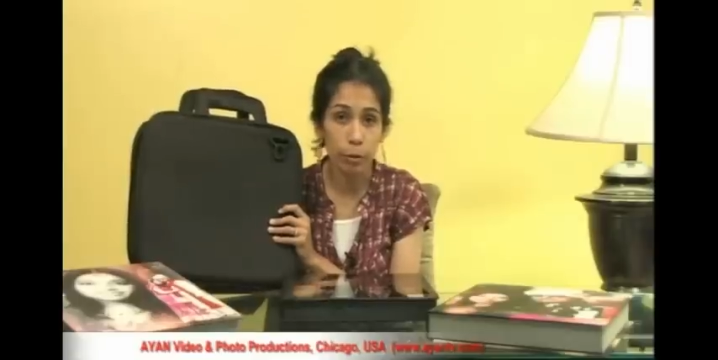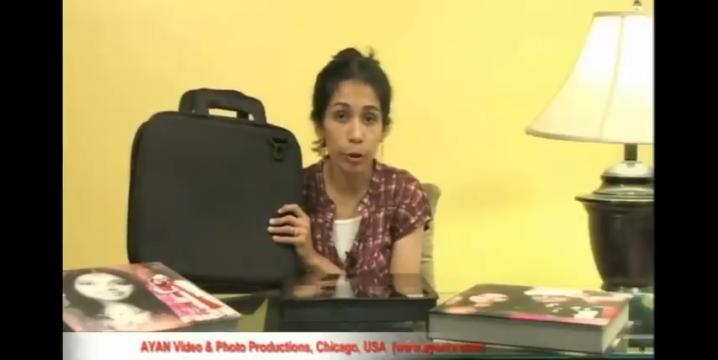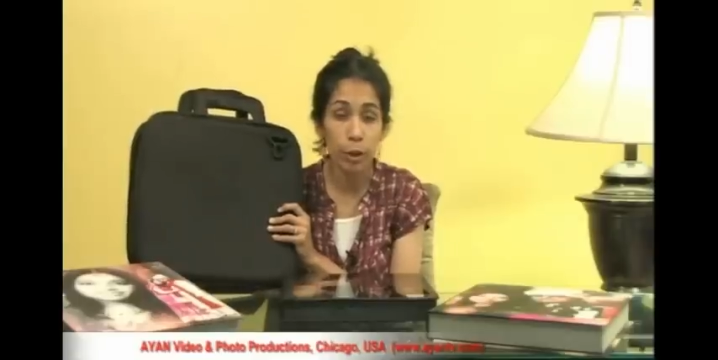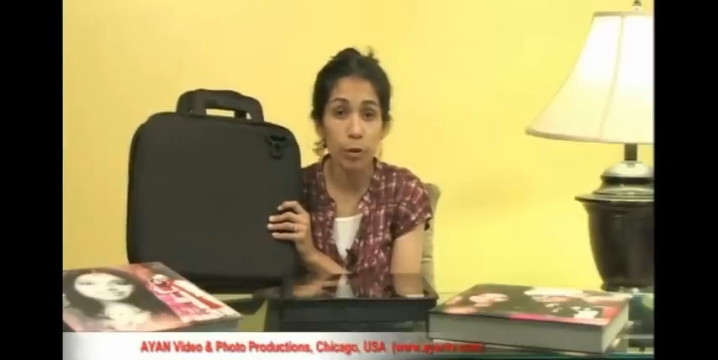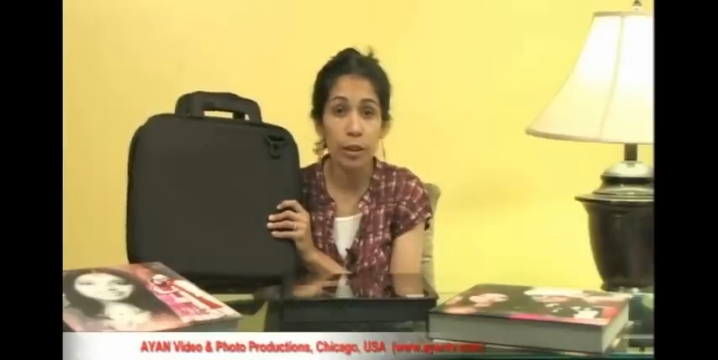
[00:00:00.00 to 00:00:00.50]
so
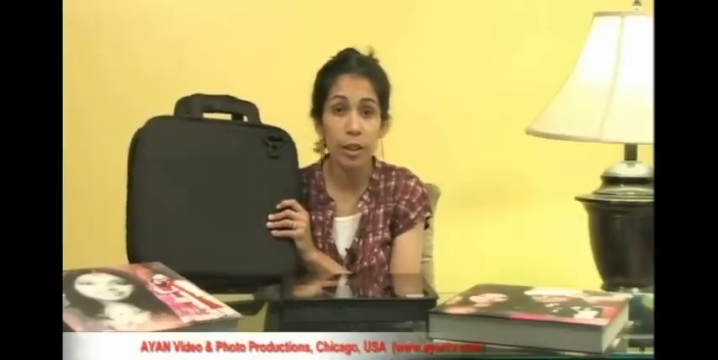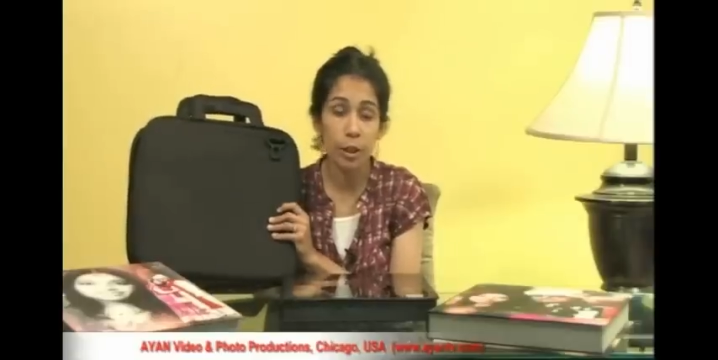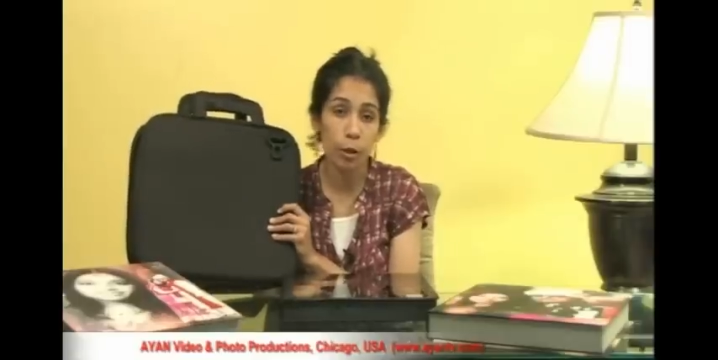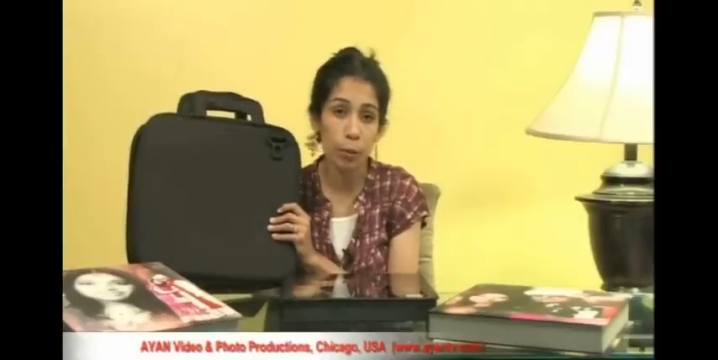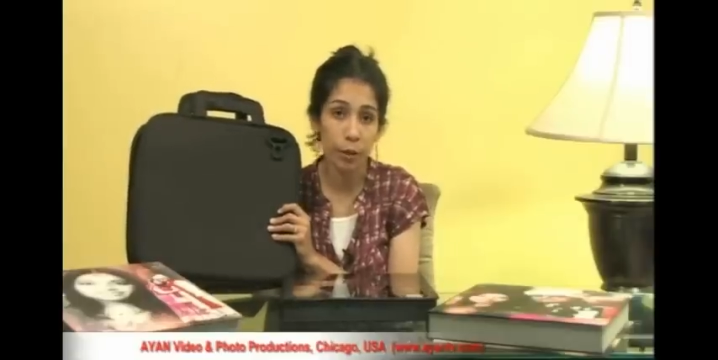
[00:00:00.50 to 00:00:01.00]
that you can
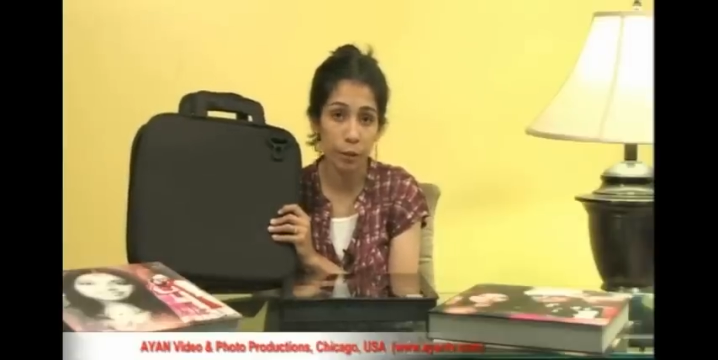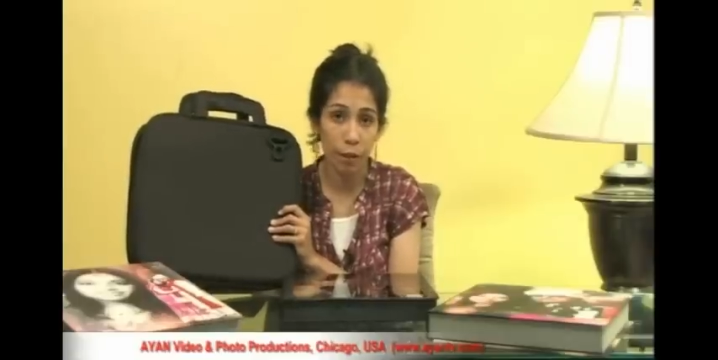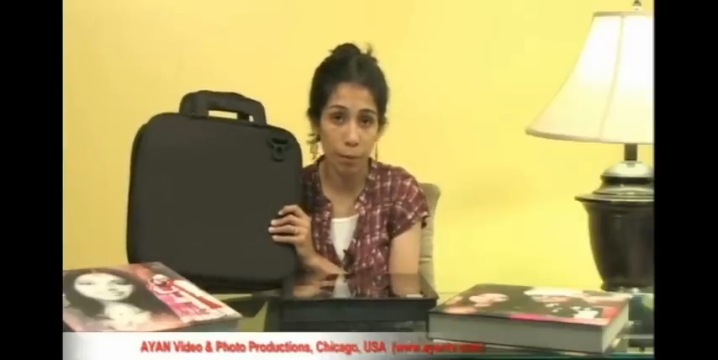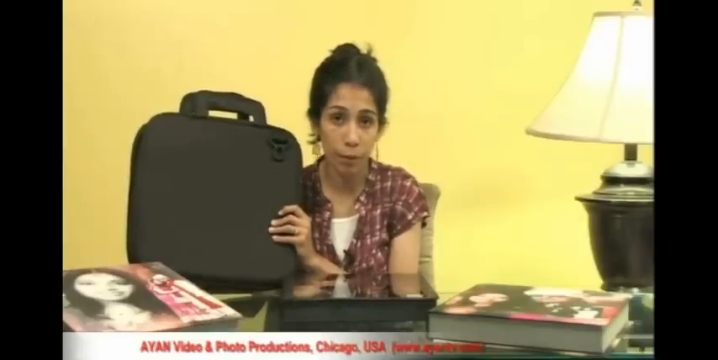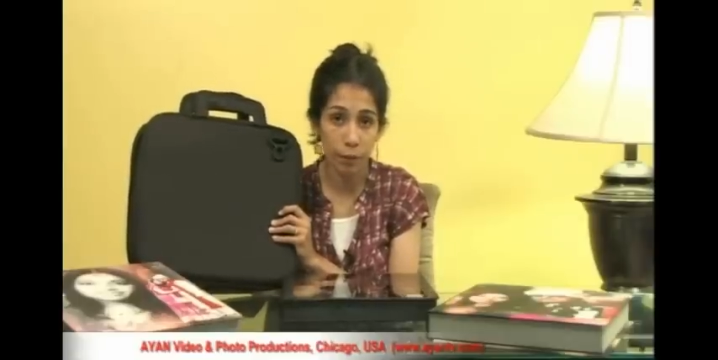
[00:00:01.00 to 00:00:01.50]
share it with your
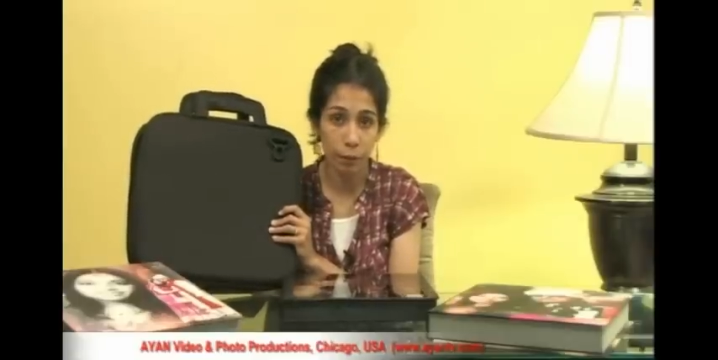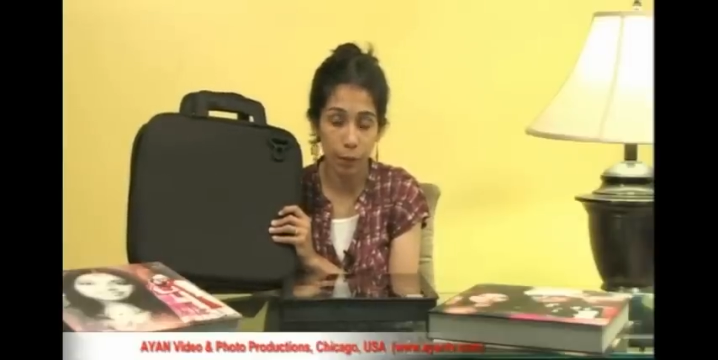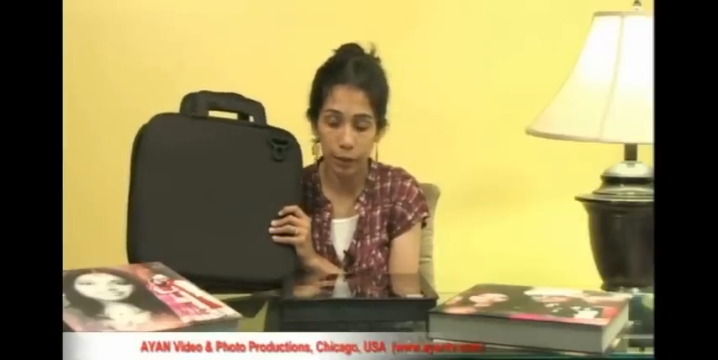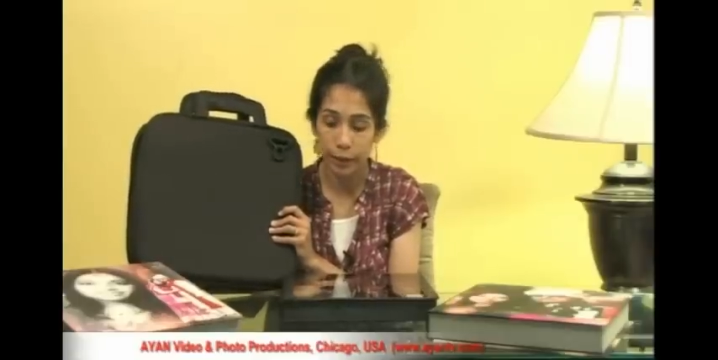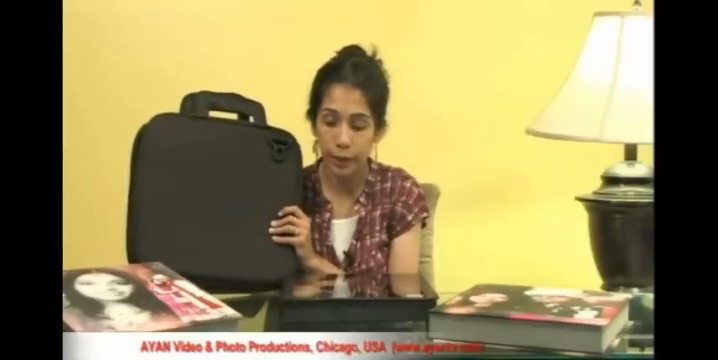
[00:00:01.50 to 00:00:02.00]
family and
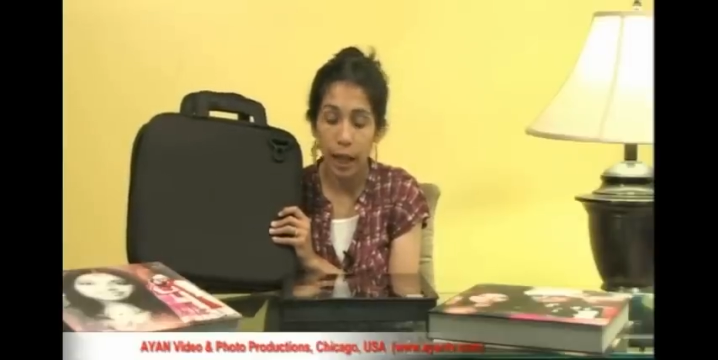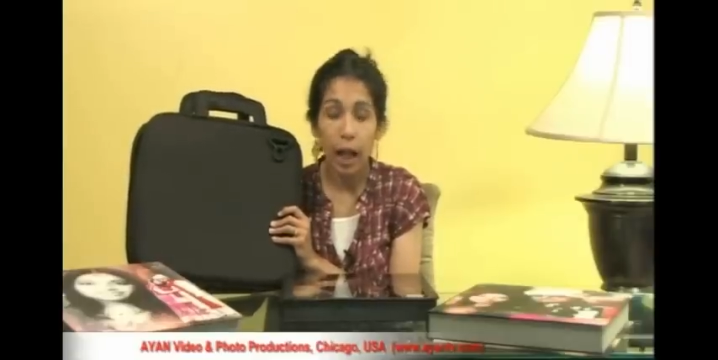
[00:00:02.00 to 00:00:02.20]
friends.